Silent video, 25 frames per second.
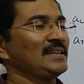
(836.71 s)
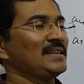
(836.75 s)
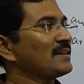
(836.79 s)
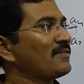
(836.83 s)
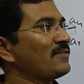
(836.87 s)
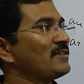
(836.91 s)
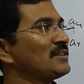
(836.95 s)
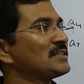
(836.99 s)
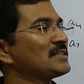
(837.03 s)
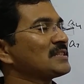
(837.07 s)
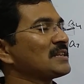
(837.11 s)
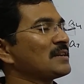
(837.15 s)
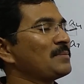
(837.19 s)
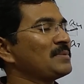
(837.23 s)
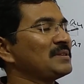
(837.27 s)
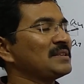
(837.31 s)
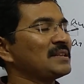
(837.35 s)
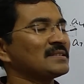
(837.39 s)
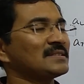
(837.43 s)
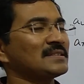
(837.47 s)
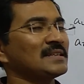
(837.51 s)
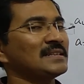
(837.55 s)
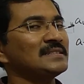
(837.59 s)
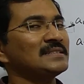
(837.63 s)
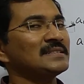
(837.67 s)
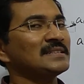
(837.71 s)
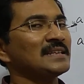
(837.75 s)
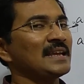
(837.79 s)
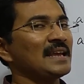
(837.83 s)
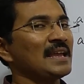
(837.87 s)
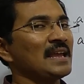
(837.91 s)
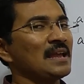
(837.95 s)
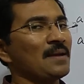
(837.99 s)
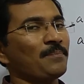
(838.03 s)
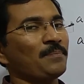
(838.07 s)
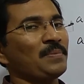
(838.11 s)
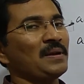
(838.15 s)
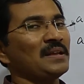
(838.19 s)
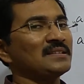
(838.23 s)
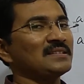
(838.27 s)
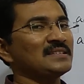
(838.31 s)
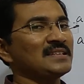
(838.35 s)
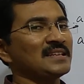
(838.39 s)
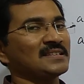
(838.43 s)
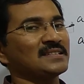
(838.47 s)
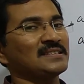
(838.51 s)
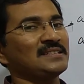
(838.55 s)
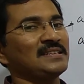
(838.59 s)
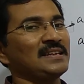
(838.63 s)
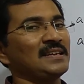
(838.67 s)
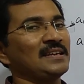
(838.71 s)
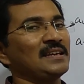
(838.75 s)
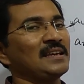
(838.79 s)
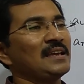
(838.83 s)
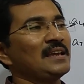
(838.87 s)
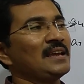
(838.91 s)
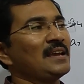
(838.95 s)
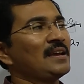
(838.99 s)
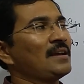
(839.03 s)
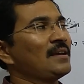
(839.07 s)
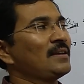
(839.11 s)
7th term in the sense A plus 6D.